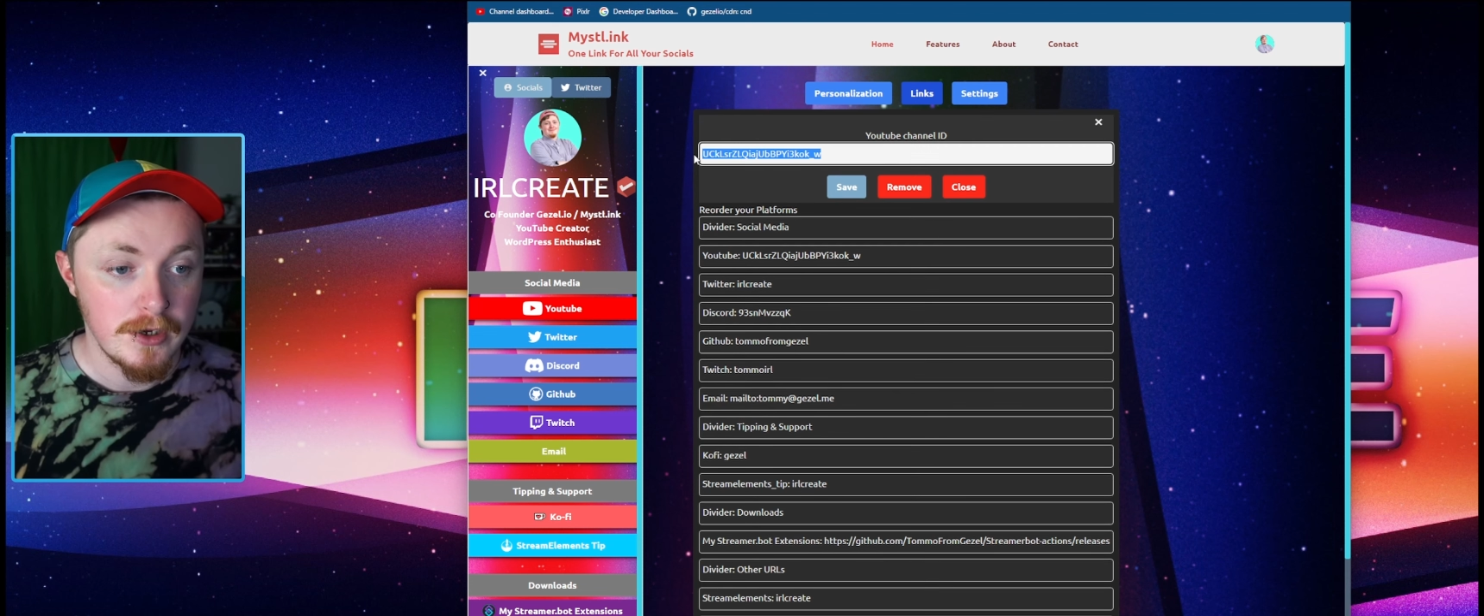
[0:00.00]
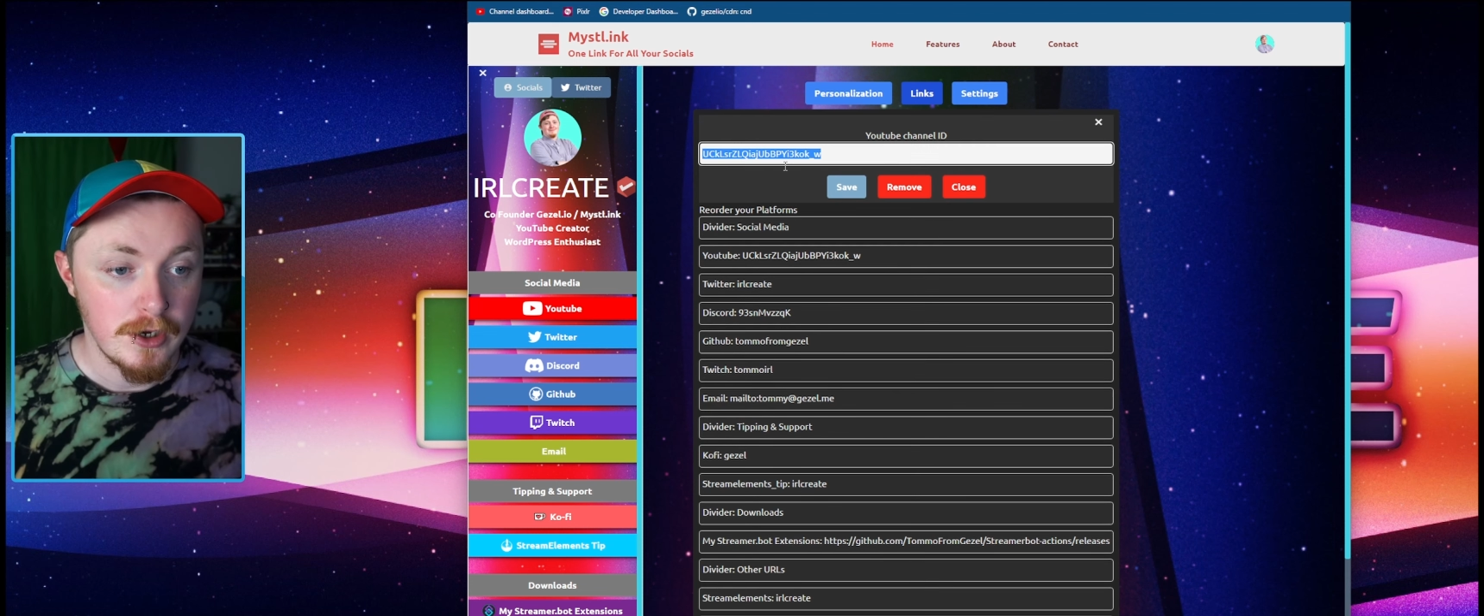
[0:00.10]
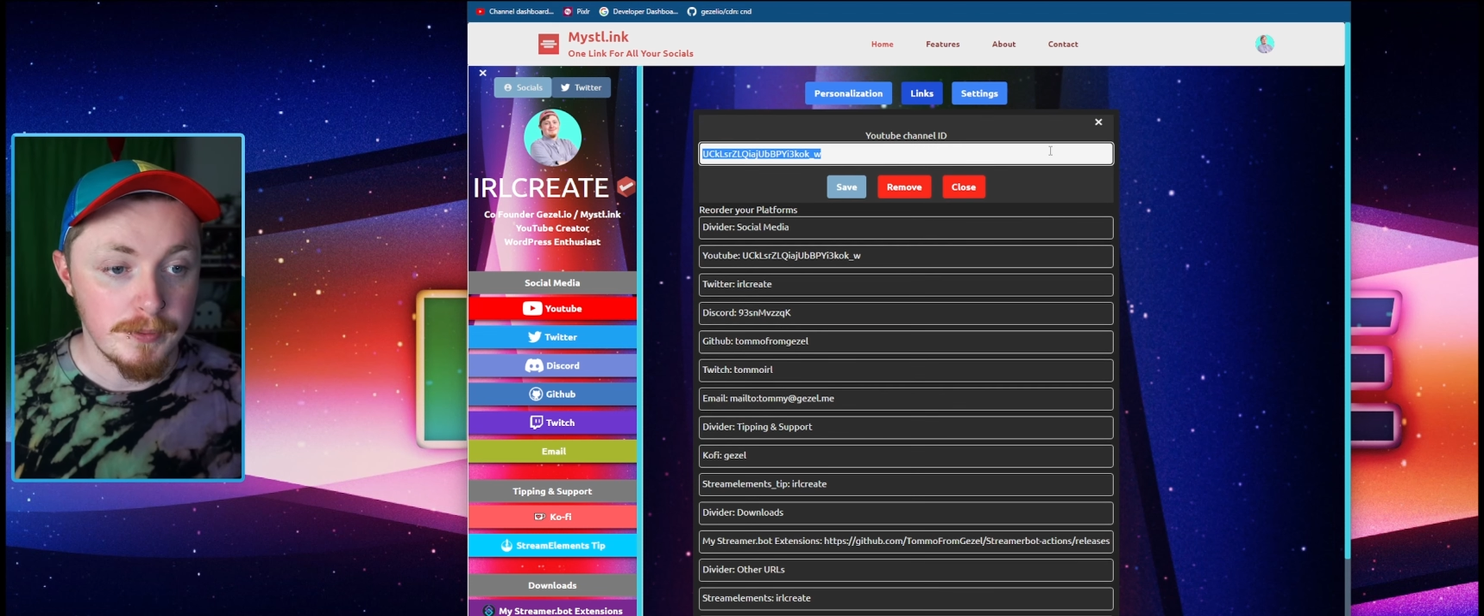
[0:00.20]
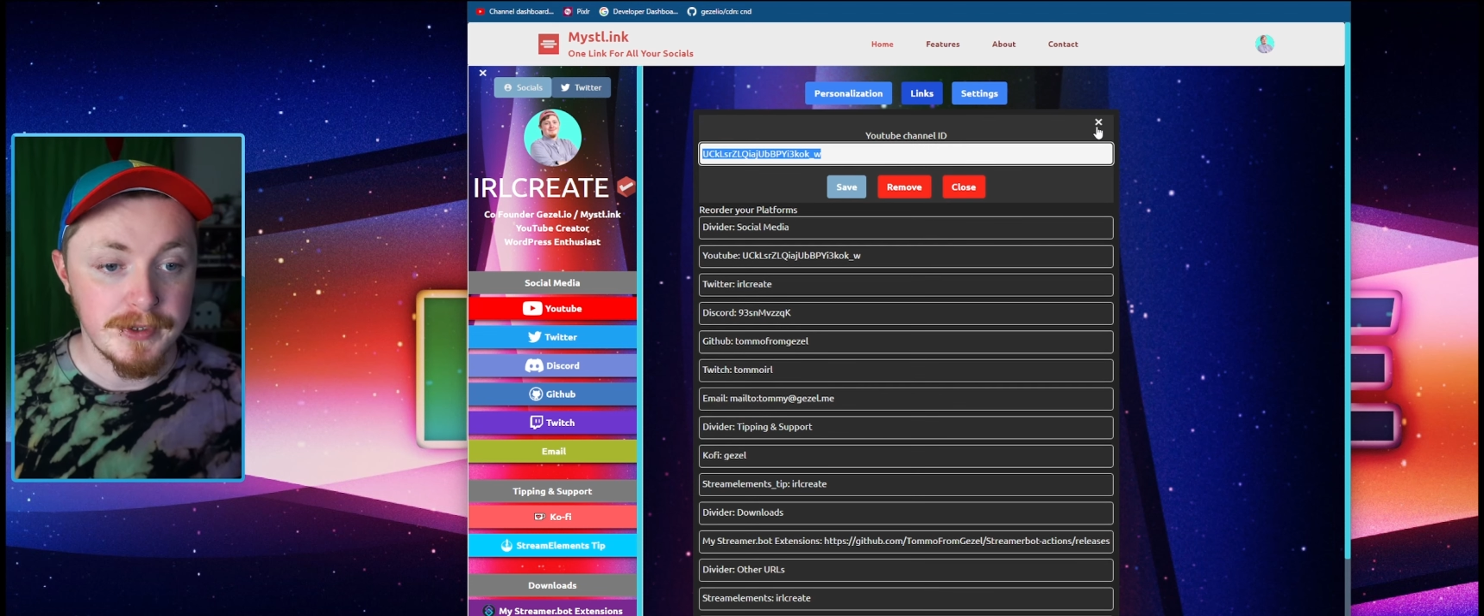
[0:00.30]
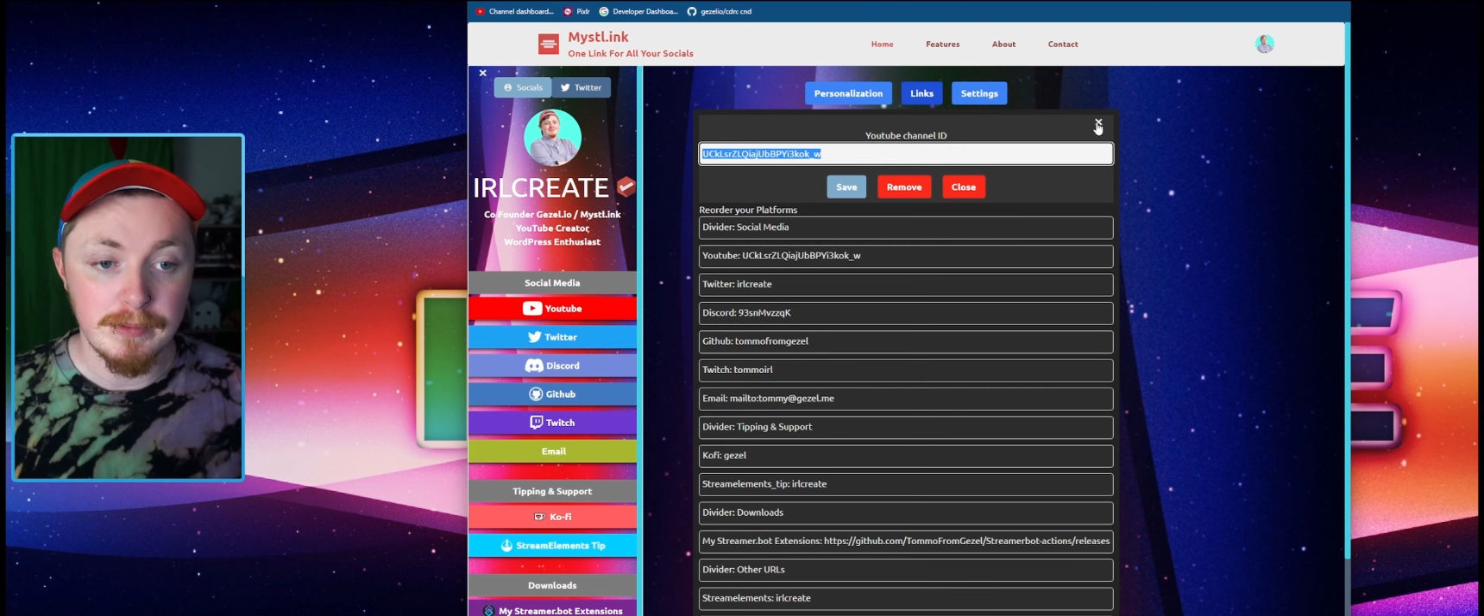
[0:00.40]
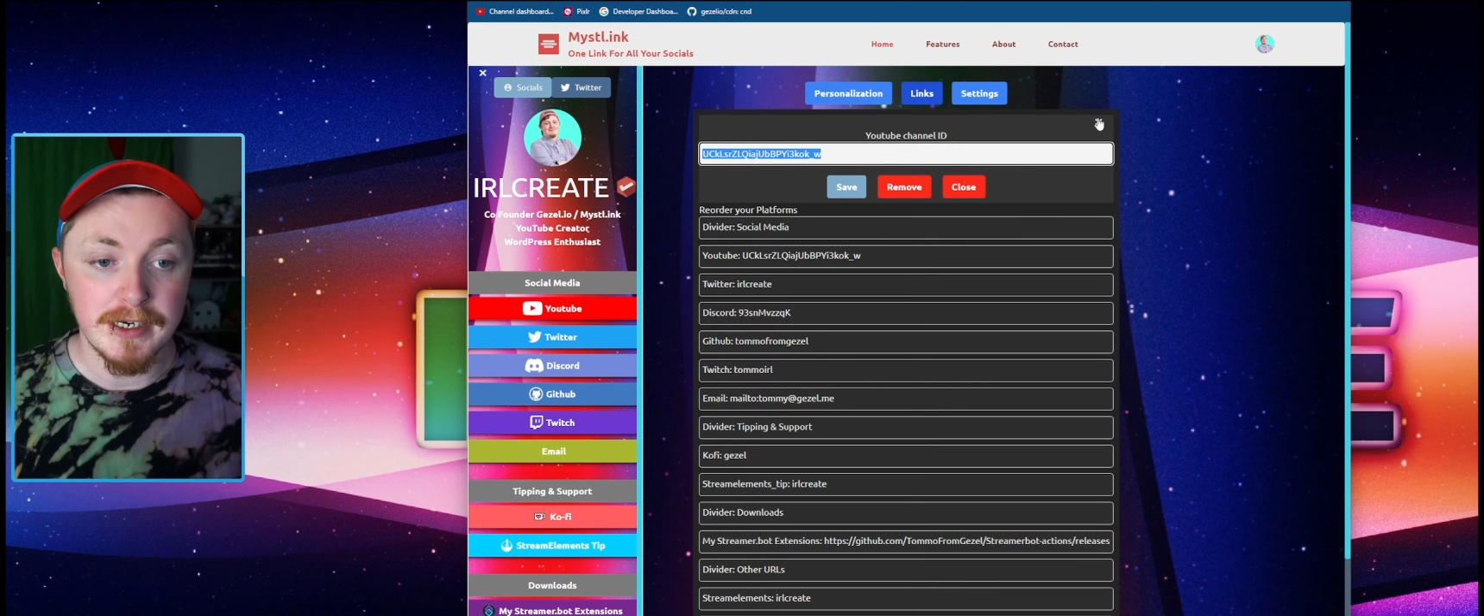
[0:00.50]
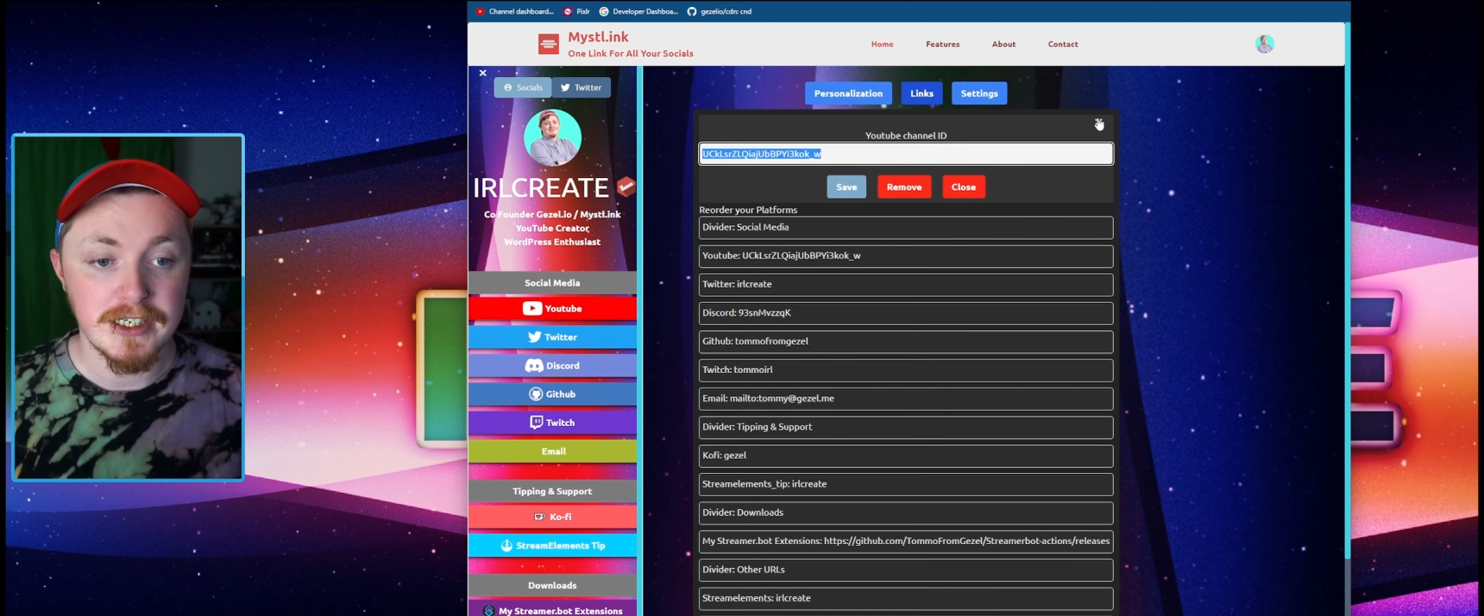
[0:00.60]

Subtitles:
update my